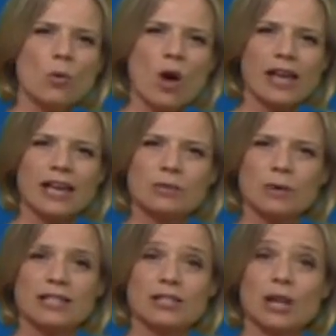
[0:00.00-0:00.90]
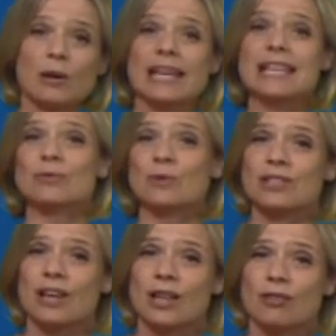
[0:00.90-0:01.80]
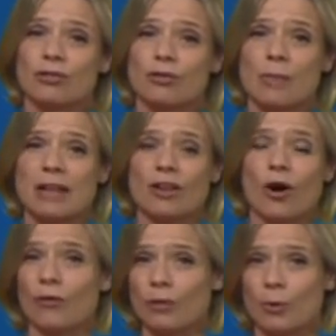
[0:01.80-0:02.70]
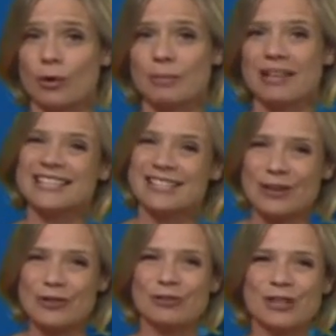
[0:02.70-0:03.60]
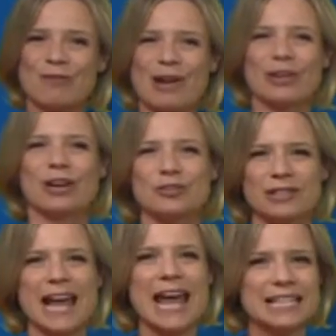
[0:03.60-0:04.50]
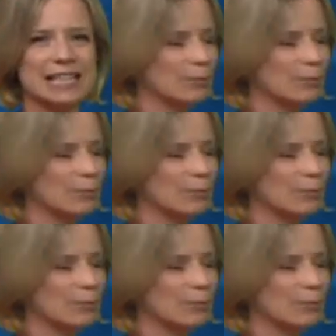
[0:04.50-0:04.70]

working its way slowly eastwards through the remainder of the morning. But let's start off looking around the country at 8 in